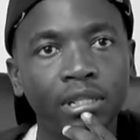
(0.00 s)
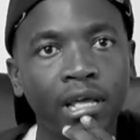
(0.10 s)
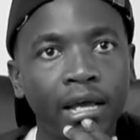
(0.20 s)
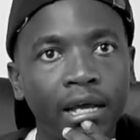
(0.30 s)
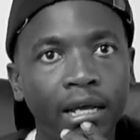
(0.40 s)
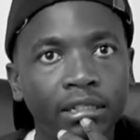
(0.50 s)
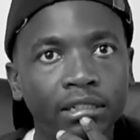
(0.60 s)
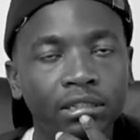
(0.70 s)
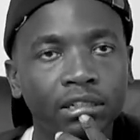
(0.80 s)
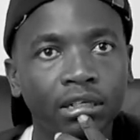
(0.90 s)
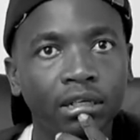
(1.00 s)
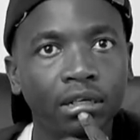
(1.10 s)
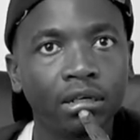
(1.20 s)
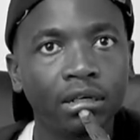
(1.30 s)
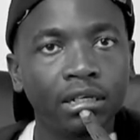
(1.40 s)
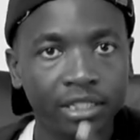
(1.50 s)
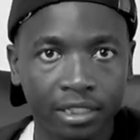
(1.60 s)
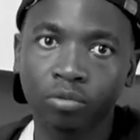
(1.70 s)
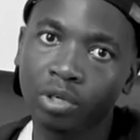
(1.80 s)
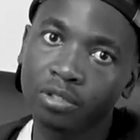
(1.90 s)
that let's
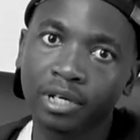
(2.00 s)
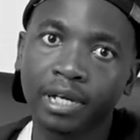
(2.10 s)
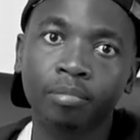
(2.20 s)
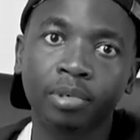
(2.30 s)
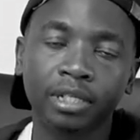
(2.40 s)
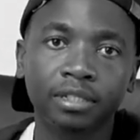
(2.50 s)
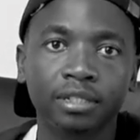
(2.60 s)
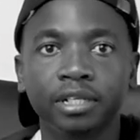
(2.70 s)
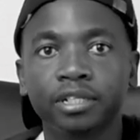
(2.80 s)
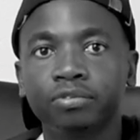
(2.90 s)
see what's going to happen in the next